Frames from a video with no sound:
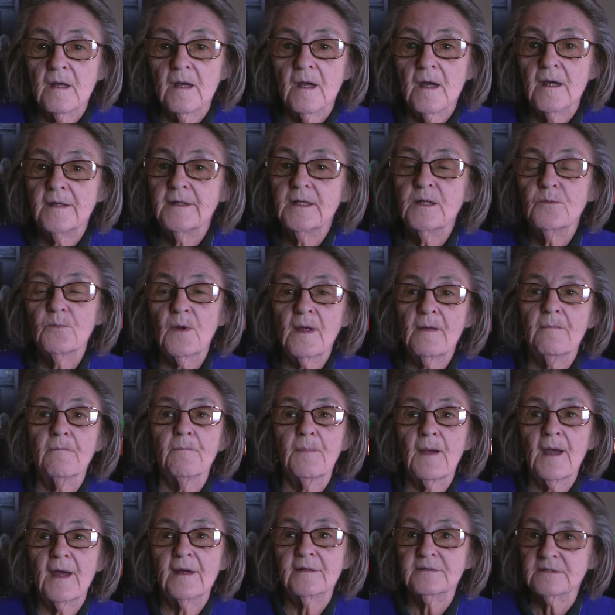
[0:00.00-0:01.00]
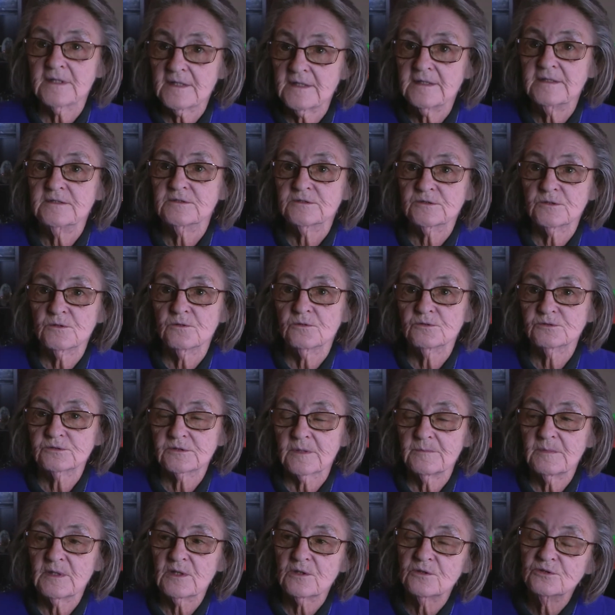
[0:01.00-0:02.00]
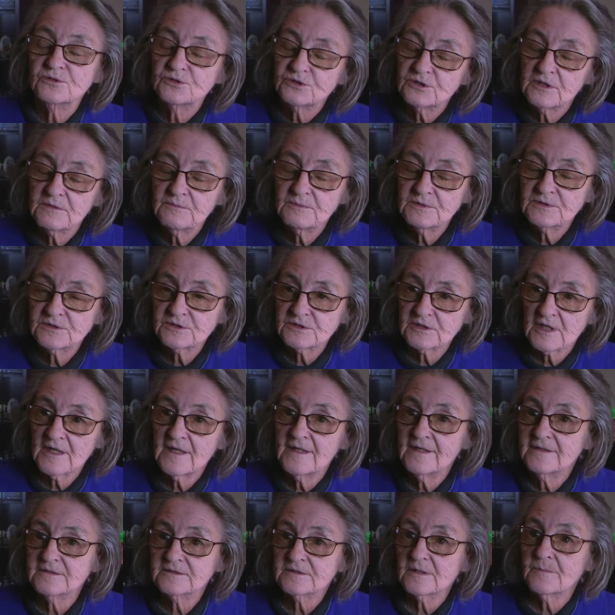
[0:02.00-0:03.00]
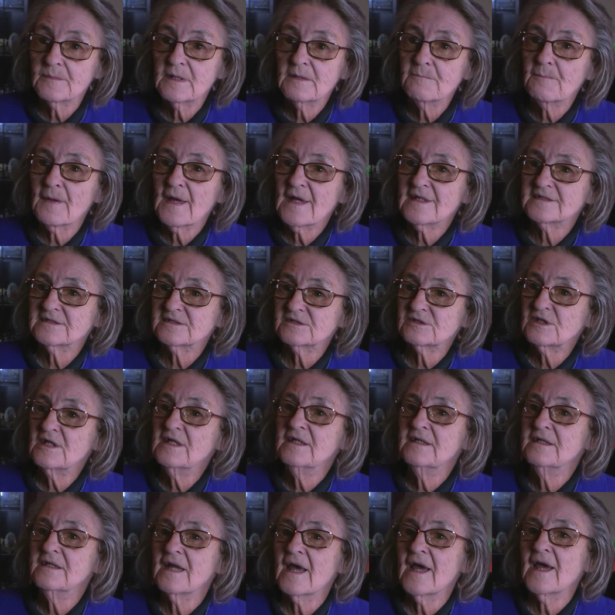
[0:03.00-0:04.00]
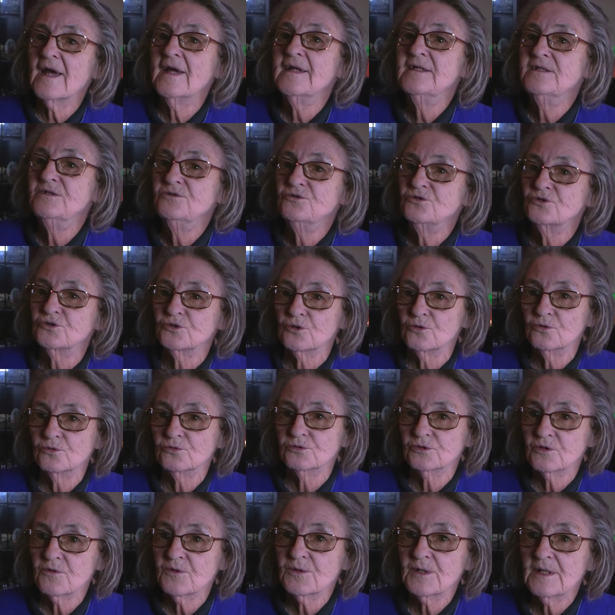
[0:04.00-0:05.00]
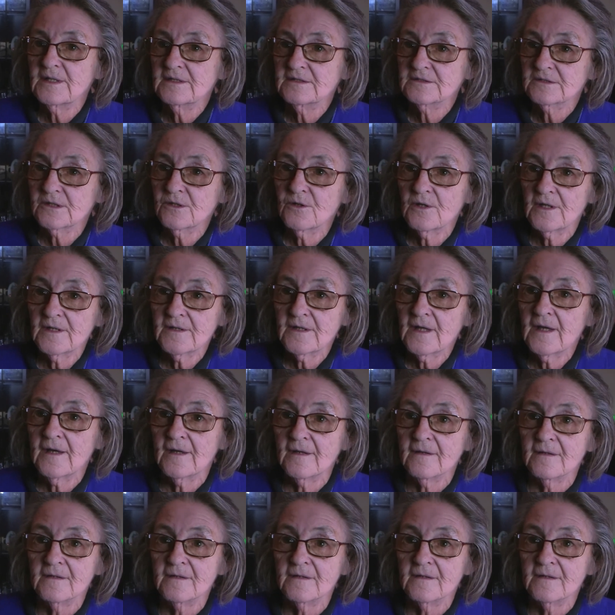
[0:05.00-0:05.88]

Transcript: And he went back, and then he saw something, because she was saying something about seeing angels and things like that.